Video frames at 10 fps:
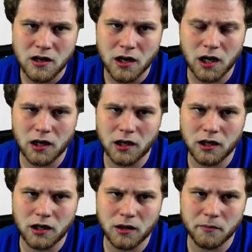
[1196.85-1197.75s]

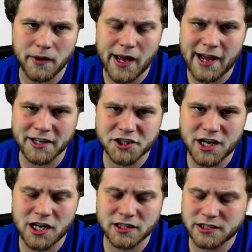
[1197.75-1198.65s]

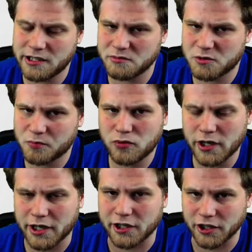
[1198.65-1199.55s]
Ashiok seems
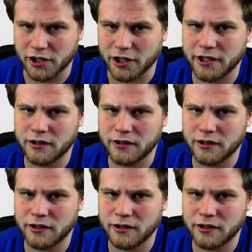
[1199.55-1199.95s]
pretty good.